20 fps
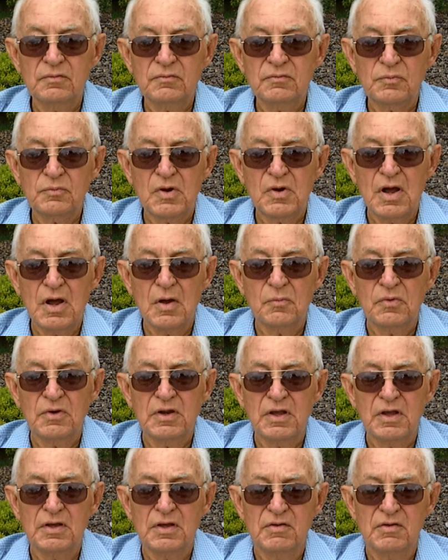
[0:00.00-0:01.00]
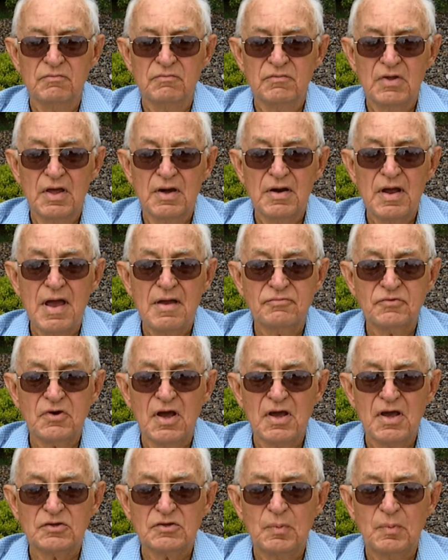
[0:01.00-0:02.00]
when I went in, and after
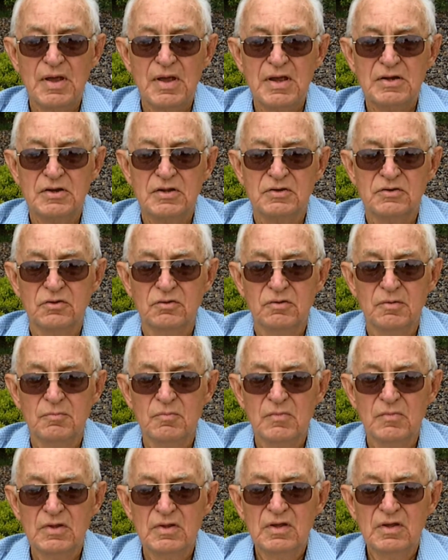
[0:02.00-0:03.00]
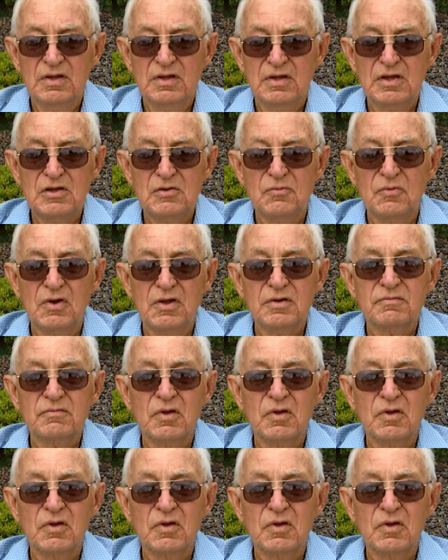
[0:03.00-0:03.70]
I explained it to him, he went.